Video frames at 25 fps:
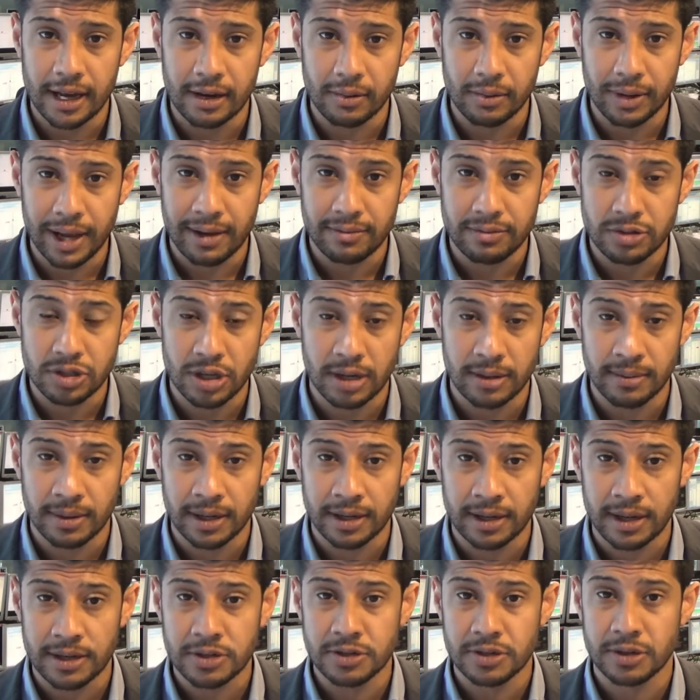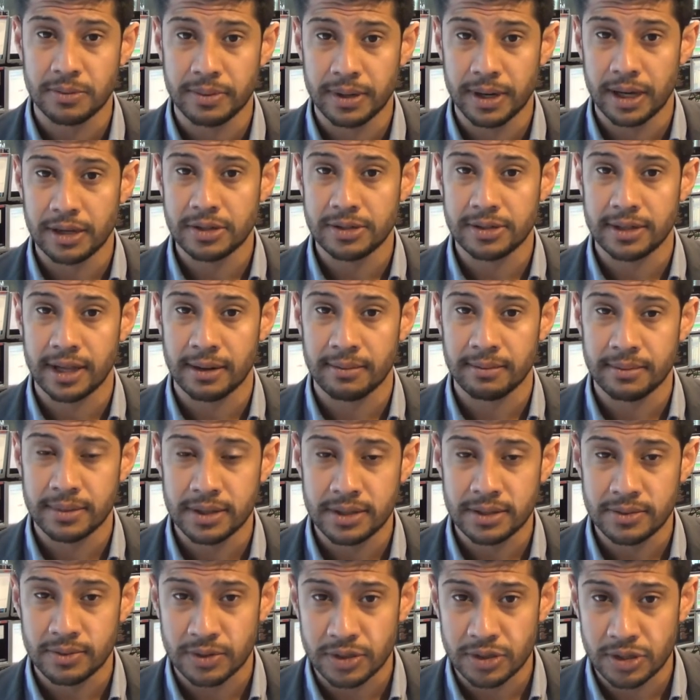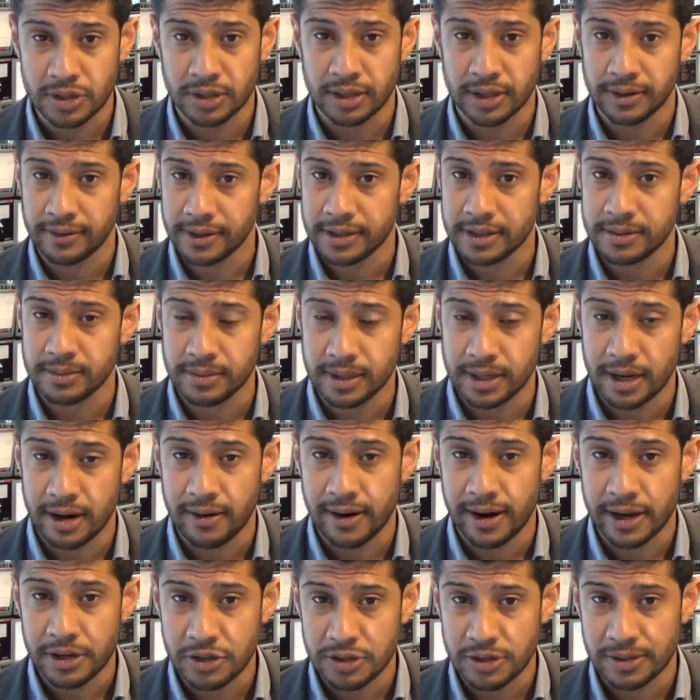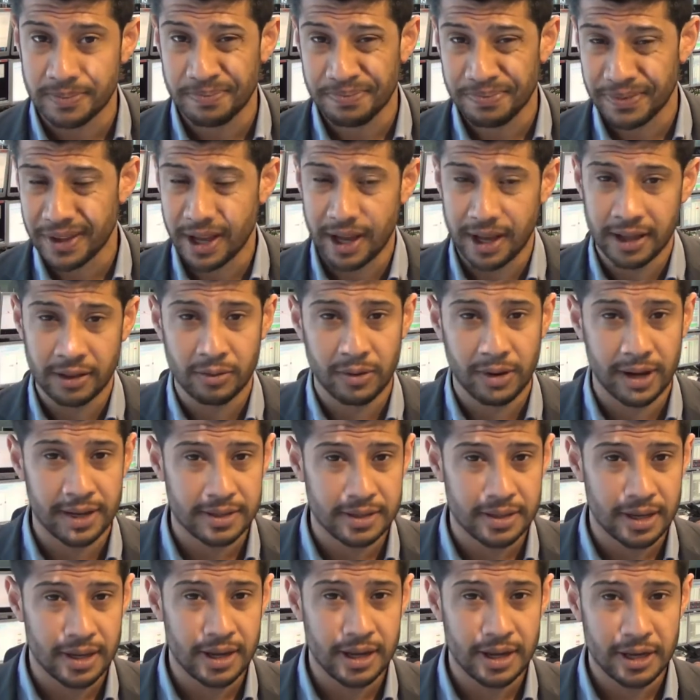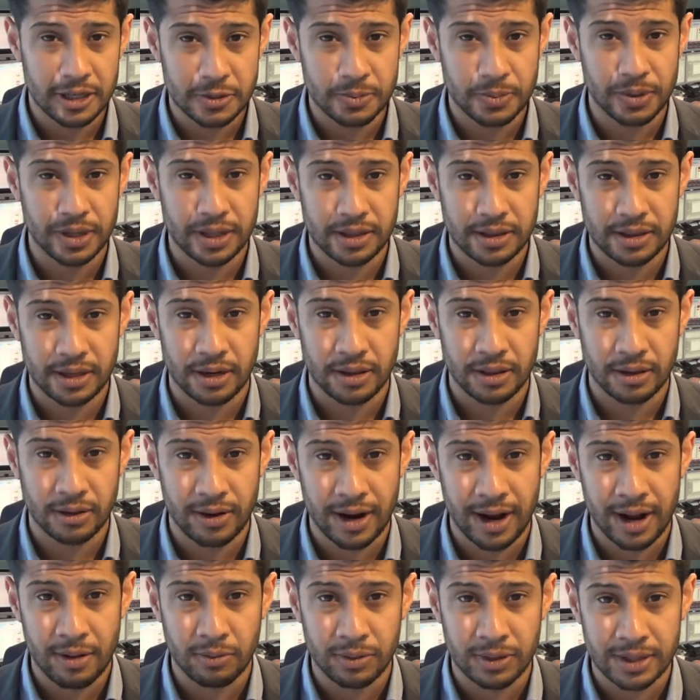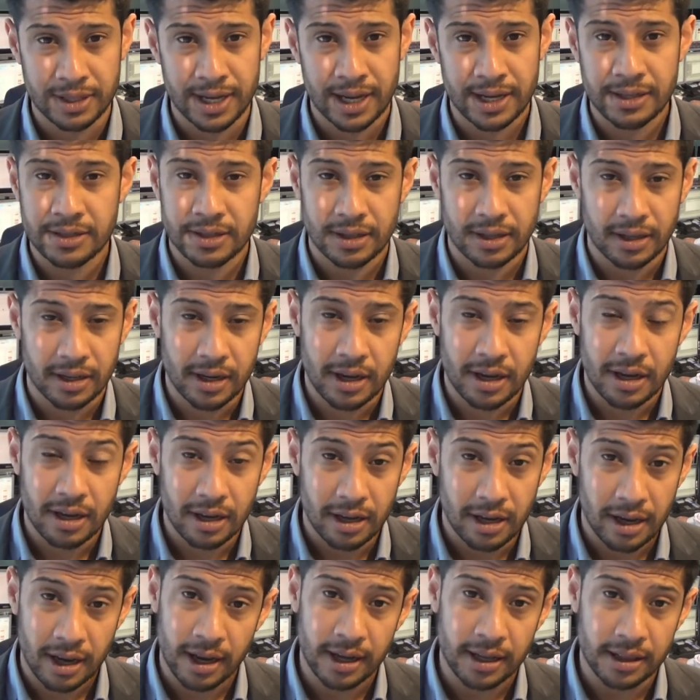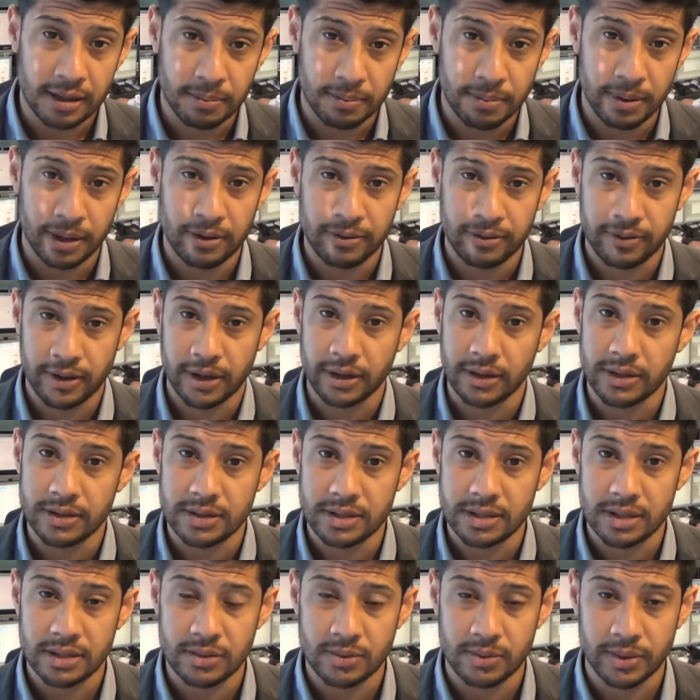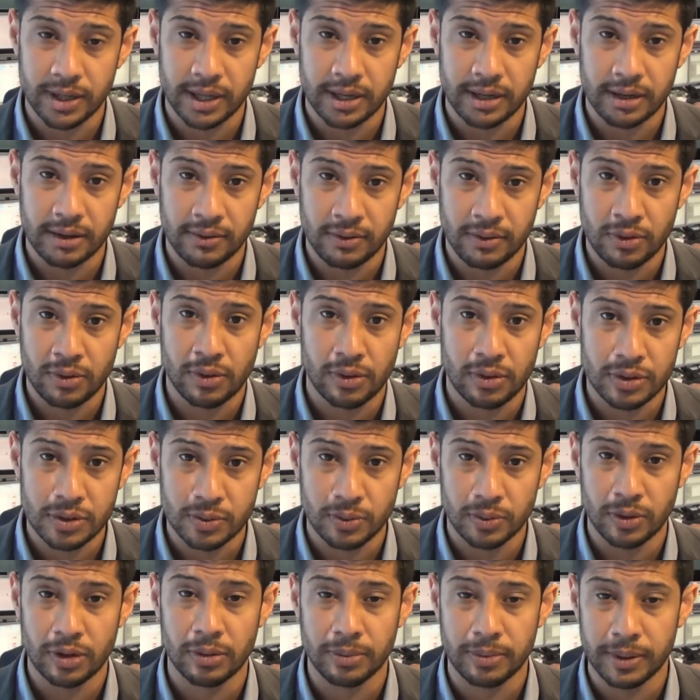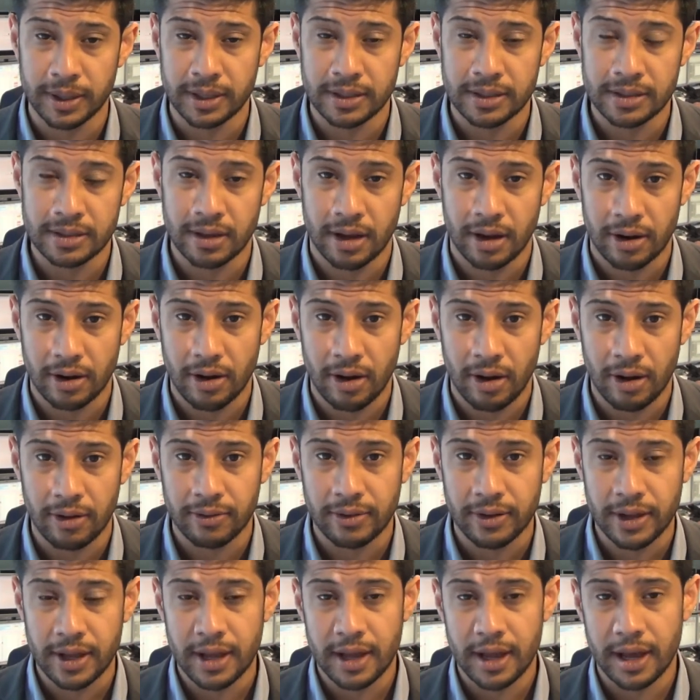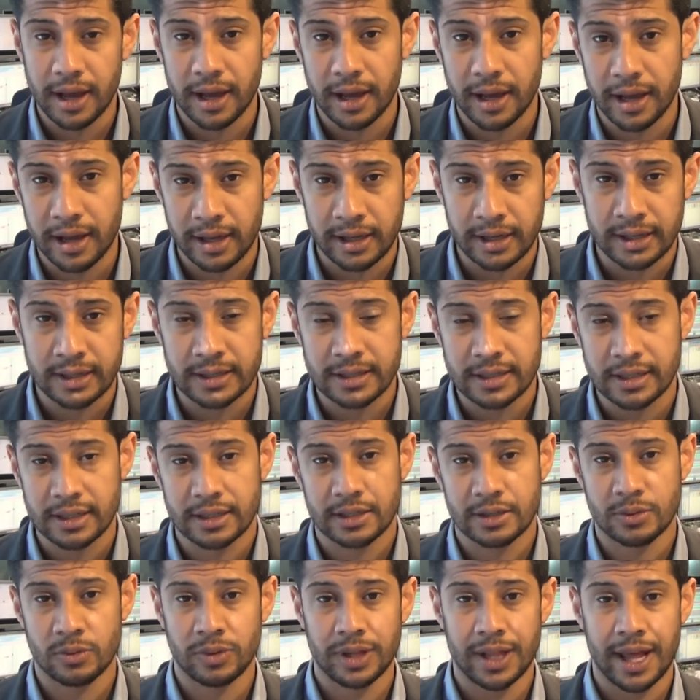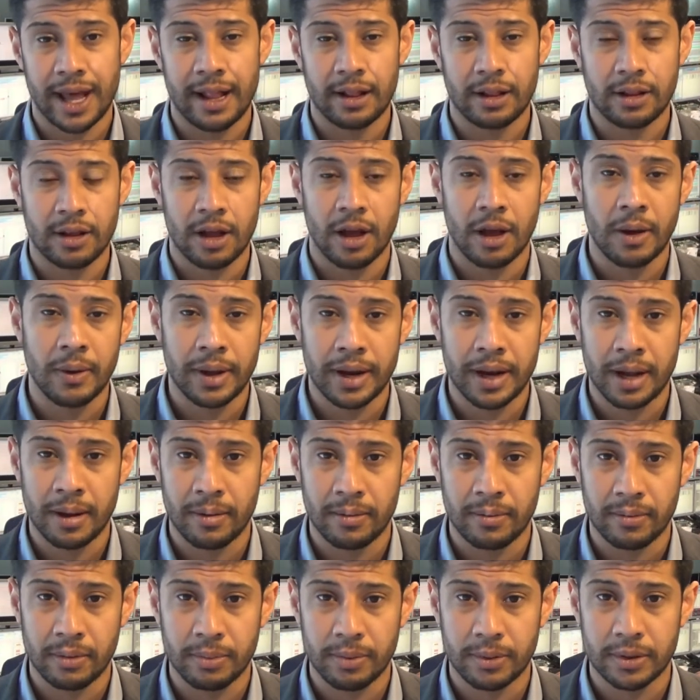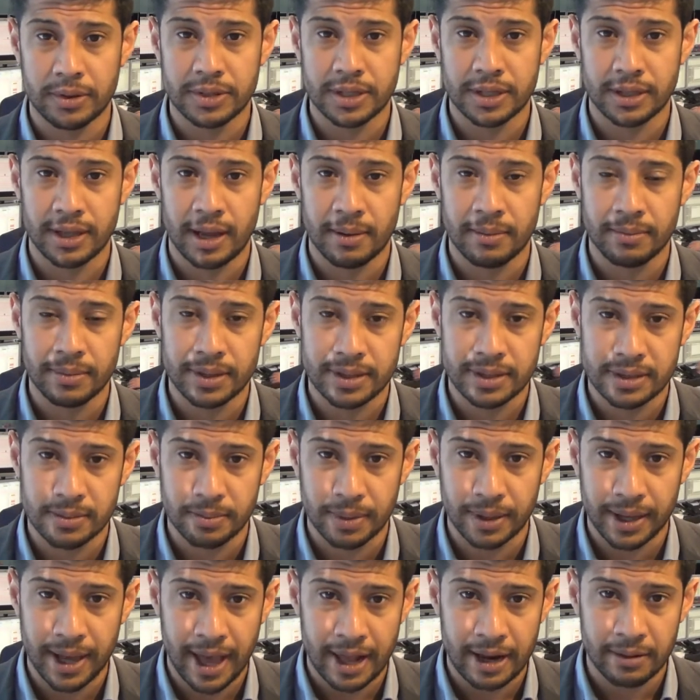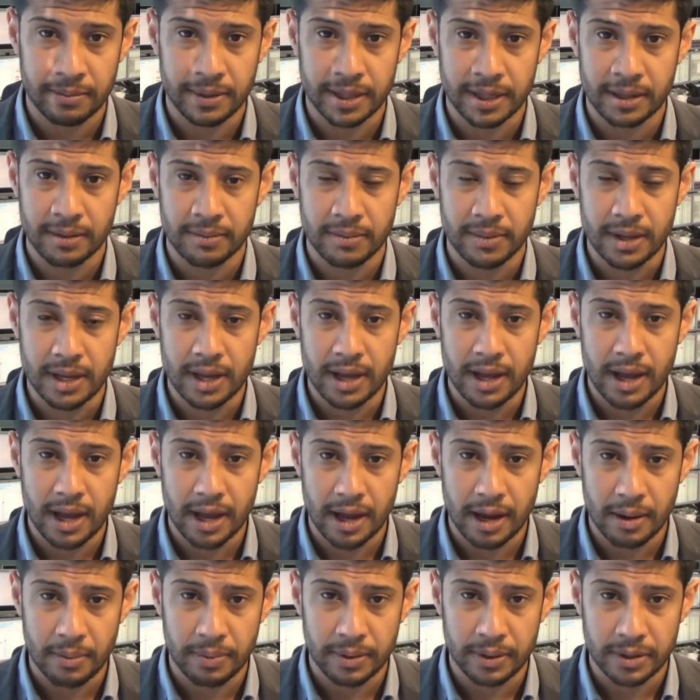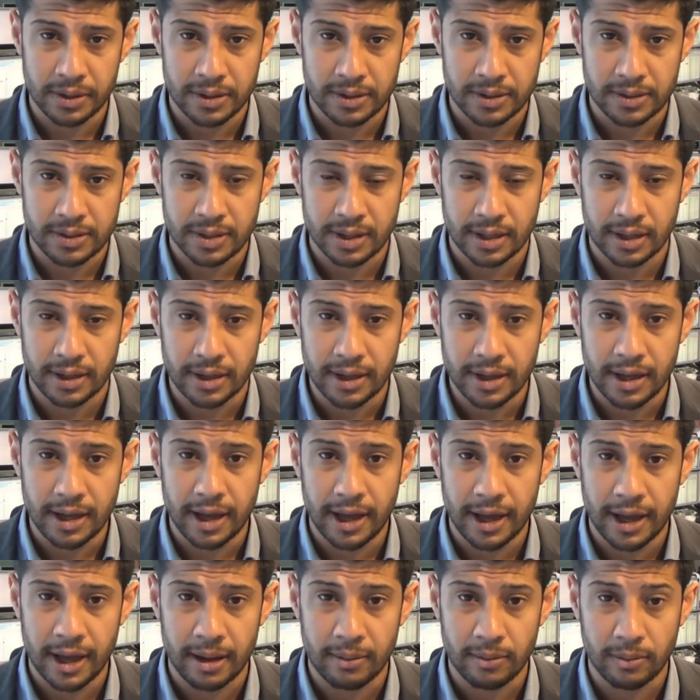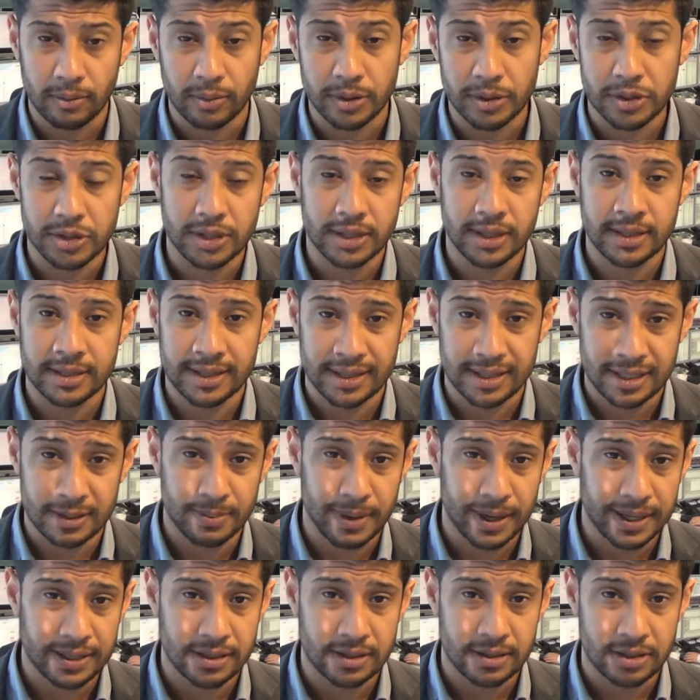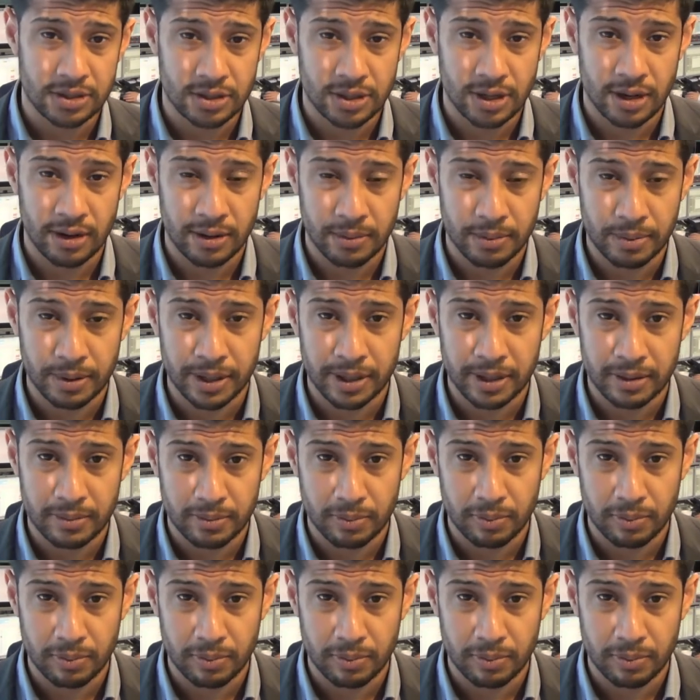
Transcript: We have German industrial production numbers, which should give us some direction. Otherwise, it's pretty thin on the ground with data. The big focus this week, of course, will be the start of earnings season, with Alcoa not reporting numbers, the big aluminium producer, which is expected to show a pretty